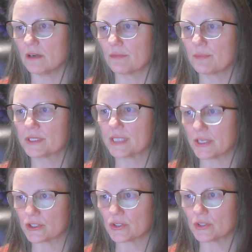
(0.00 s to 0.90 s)

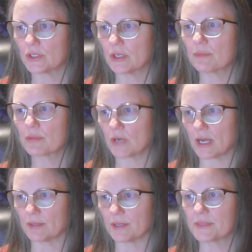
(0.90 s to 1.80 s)
potential
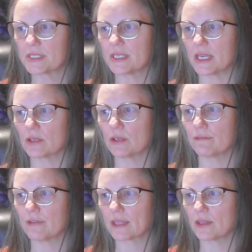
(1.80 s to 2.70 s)
problems that could
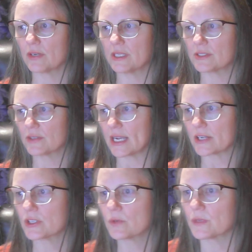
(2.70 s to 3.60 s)
affect their
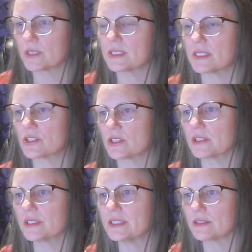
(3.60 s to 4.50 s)
interaction with
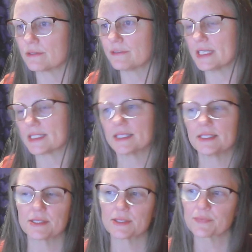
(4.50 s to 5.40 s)
digital
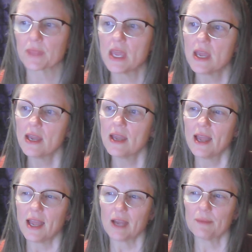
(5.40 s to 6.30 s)
interfaces.
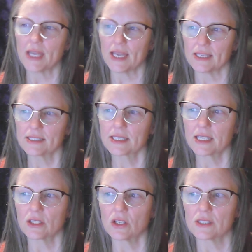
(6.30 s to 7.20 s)
MS
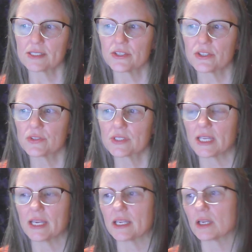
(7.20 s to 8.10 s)
can cause issues
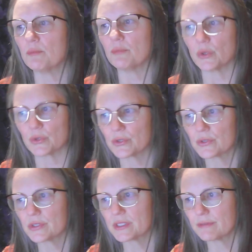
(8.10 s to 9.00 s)
like
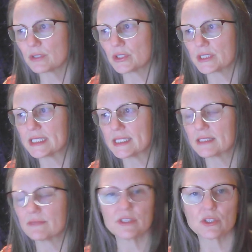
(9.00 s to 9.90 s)
motor
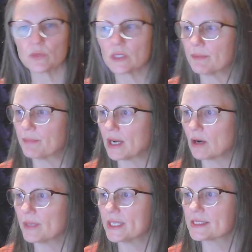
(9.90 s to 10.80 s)
difficulties, visual
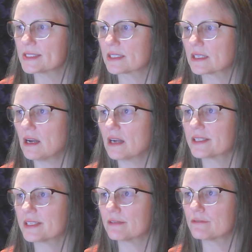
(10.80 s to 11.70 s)
impairments,
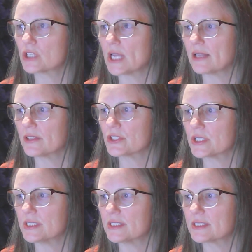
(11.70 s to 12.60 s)
cognitive
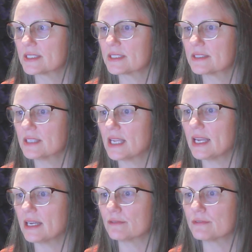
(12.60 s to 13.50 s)
challenges,
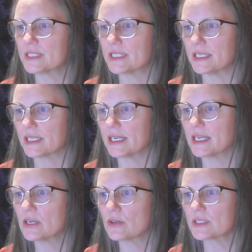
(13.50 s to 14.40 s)
and fatigue. And
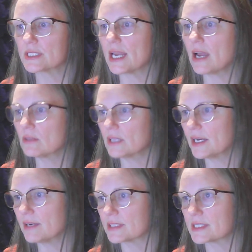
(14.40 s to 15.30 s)
here's an
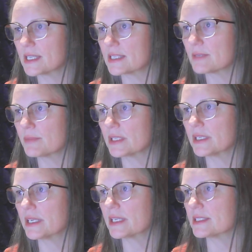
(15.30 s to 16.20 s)
outline of
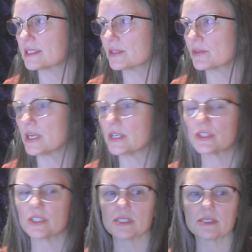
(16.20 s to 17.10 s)
accessibility
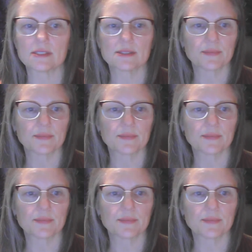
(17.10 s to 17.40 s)
considerations.